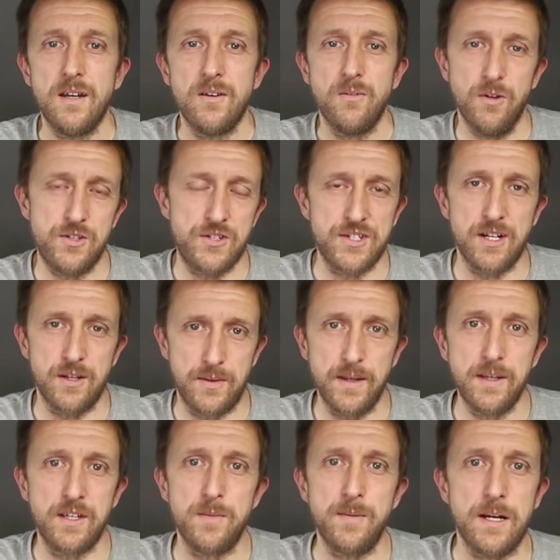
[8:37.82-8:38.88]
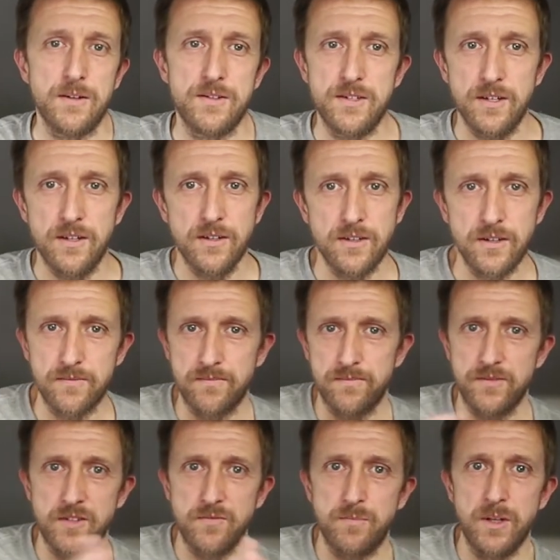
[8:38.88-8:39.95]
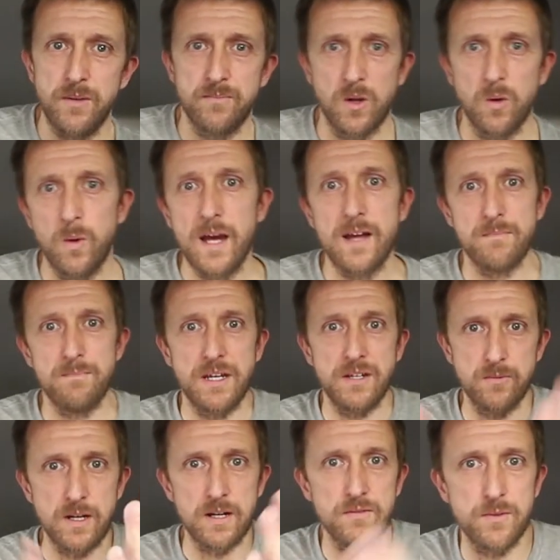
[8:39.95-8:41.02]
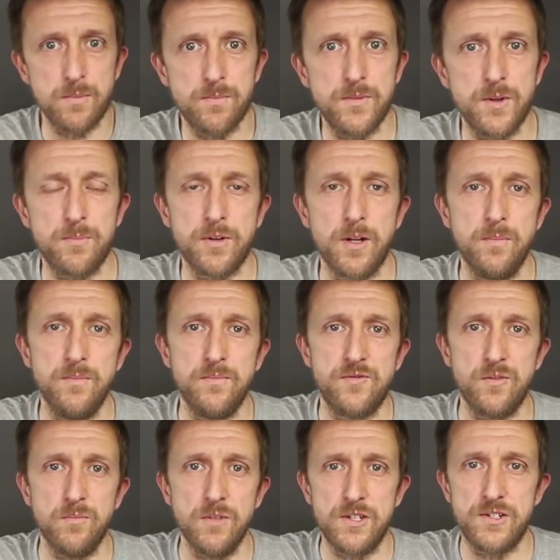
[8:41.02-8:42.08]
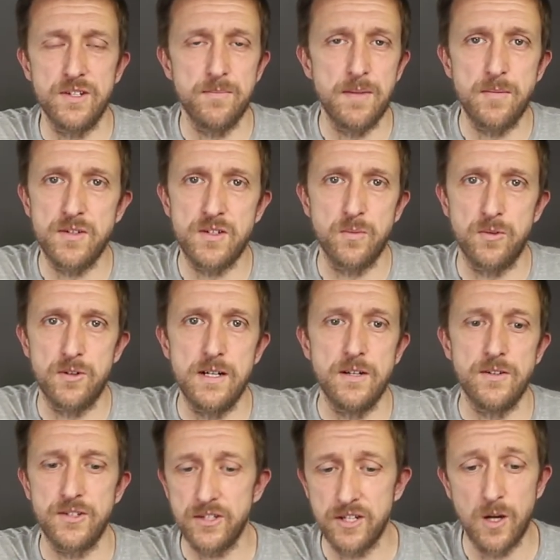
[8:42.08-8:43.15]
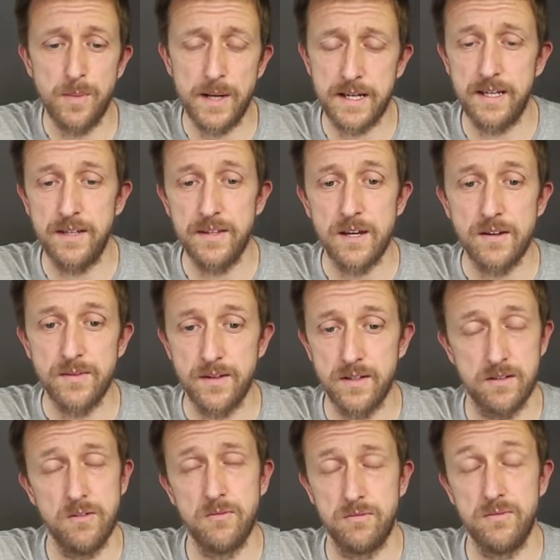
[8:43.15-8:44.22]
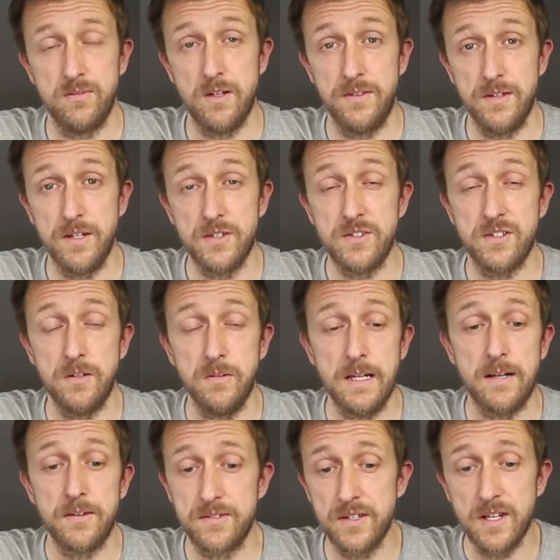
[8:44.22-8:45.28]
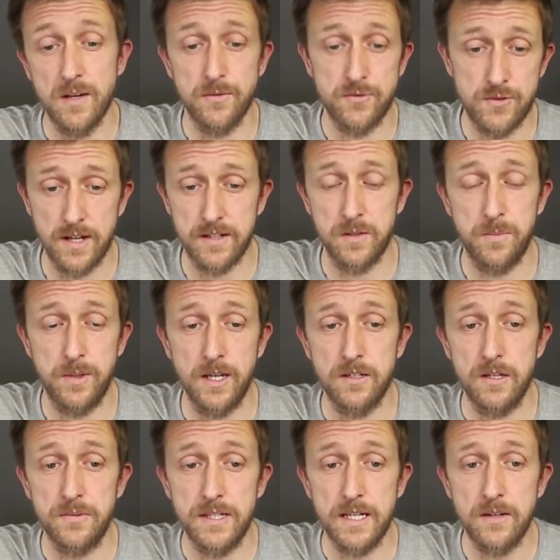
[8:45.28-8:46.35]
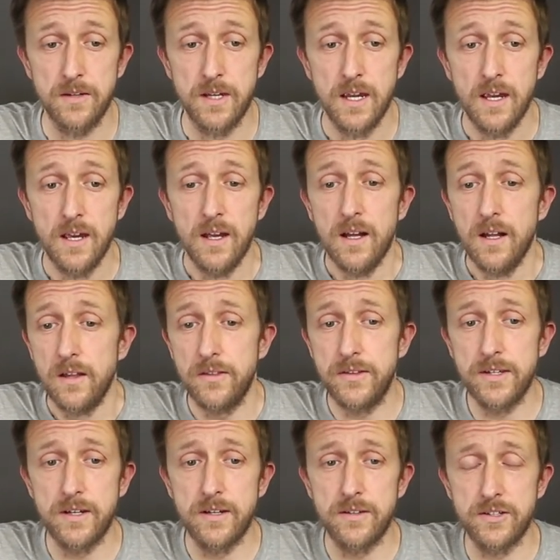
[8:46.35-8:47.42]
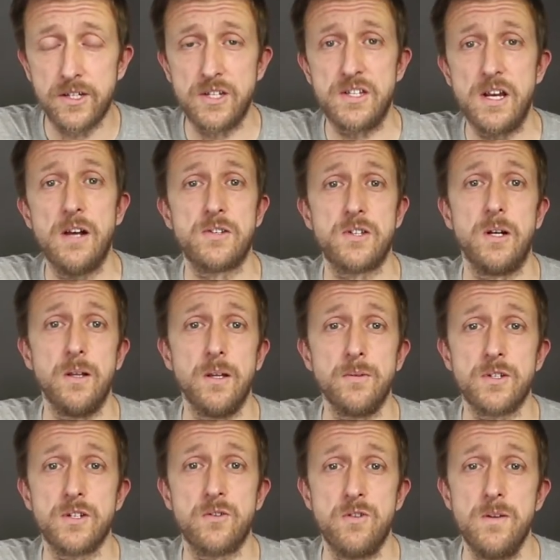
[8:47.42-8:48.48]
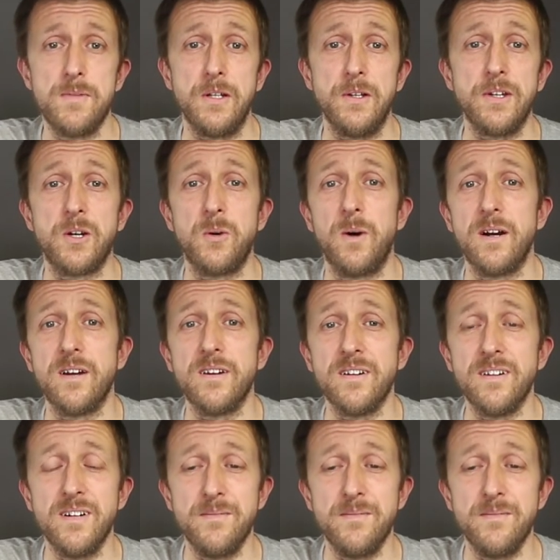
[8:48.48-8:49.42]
Once you start thinking about it and you've been made aware of the problem from listening maybe somewhere else, you go back in there and you think, oh god, that is too loud. So yeah, drag the piano down. The guitar solo was criminally quiet.